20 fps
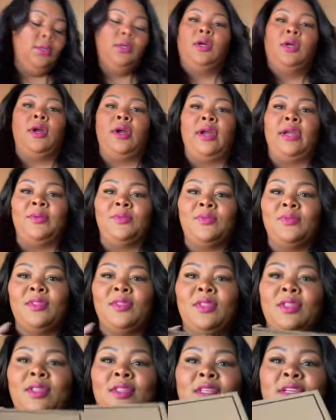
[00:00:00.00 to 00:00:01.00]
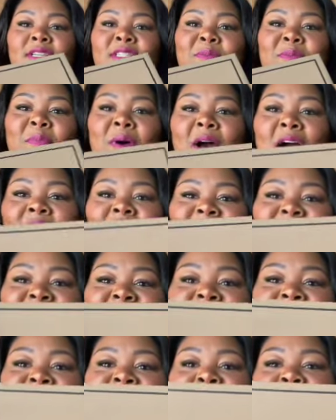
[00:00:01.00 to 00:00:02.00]
All right, this box
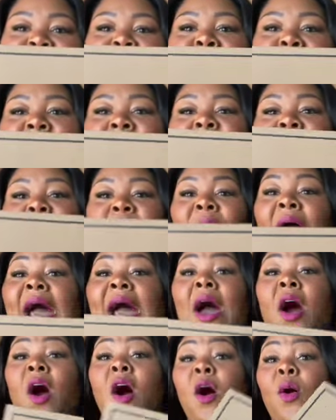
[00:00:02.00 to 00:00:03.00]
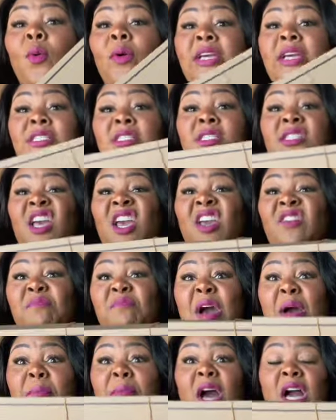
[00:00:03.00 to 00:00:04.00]
is super cute. I always save
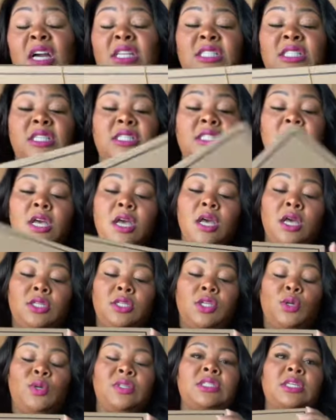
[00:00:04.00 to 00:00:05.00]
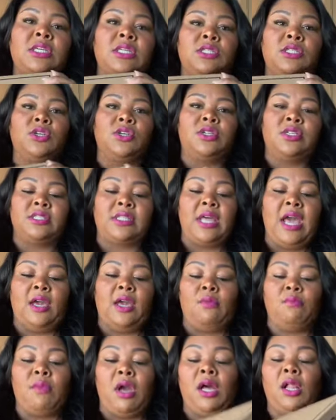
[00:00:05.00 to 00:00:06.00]
my boxes so it's easier to stack
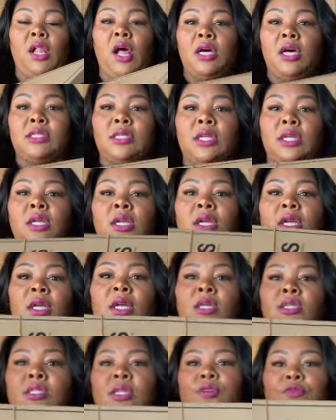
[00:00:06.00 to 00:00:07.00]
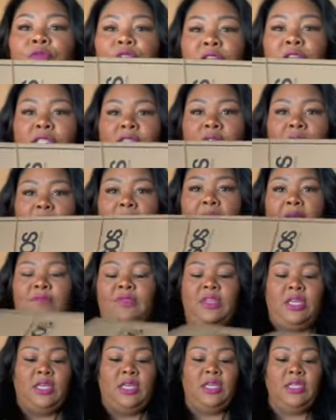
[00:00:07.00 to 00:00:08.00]
in my closet. So first up, we have
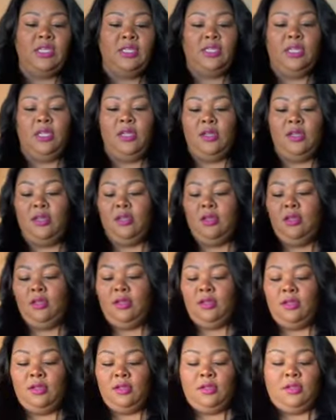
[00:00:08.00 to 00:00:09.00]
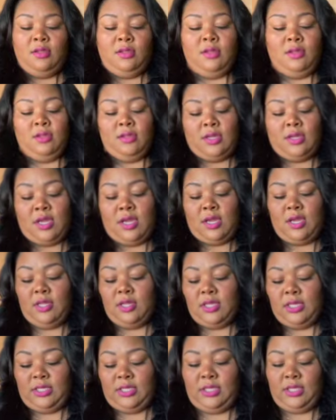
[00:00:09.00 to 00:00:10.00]
these. Okay,
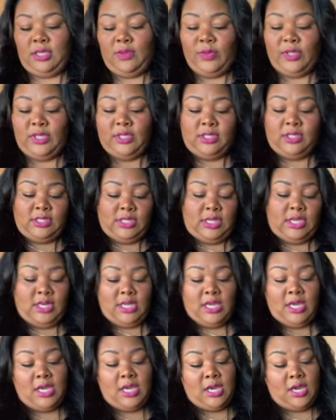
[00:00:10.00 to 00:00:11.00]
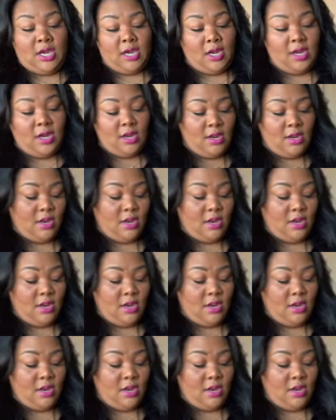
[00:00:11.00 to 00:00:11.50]
let's see what's in here.